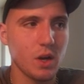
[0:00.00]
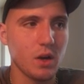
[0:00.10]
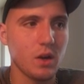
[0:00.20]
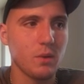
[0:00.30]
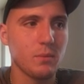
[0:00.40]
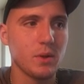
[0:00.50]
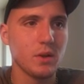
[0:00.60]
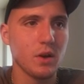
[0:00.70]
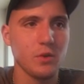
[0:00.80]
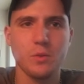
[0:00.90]
Um,
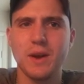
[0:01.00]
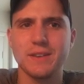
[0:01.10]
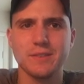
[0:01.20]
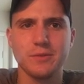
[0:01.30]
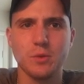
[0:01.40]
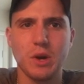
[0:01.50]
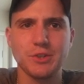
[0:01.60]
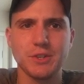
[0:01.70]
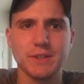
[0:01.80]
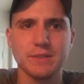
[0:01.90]
otherwise, if you're
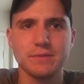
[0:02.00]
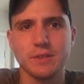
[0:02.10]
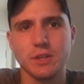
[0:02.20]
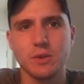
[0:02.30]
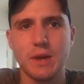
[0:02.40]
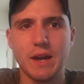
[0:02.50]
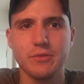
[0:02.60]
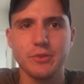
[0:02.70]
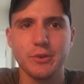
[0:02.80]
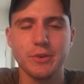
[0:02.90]
watching, you know,
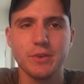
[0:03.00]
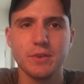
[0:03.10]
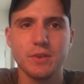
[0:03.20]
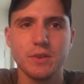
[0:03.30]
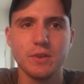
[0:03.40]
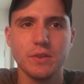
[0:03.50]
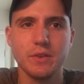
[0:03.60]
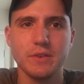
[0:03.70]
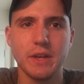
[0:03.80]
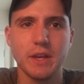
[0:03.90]
after
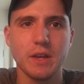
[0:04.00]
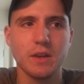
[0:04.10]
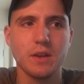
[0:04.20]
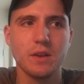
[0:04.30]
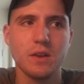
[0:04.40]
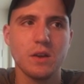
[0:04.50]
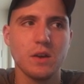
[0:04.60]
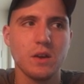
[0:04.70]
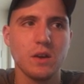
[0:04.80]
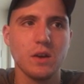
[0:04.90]
the date,
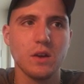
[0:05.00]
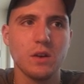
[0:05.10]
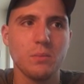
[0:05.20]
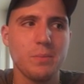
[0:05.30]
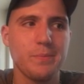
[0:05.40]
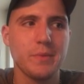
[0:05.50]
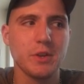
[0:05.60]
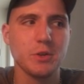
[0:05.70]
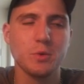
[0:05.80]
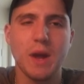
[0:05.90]
um,
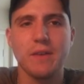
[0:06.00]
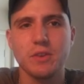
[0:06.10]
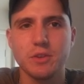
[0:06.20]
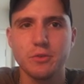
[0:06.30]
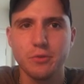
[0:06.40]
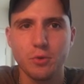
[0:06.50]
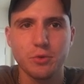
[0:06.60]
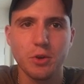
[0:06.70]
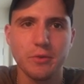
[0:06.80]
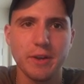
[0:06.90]
then you have it in your
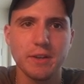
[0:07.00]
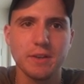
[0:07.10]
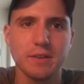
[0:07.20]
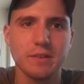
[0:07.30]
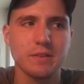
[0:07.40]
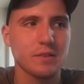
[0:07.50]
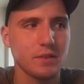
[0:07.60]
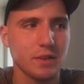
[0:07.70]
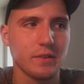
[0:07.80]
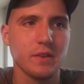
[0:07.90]
folder already
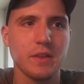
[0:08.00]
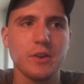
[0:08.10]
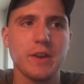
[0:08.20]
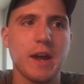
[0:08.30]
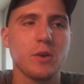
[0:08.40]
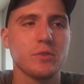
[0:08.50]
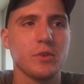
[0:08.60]
because it's in there now.